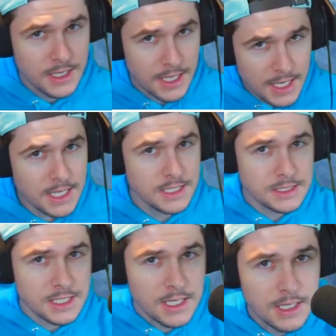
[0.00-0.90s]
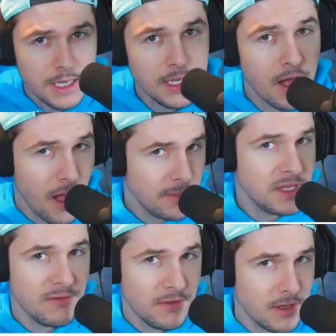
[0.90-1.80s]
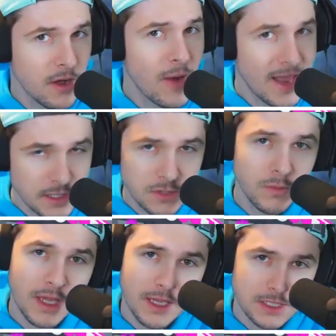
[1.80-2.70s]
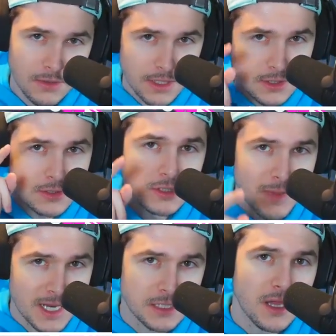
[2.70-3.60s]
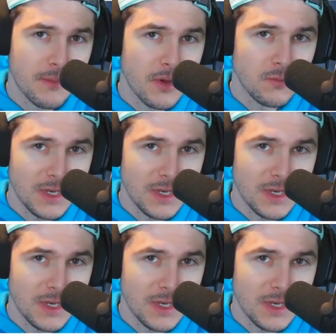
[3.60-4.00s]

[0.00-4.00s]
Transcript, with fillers: it is an update video and it's a weekend, so I need you to smash the like button.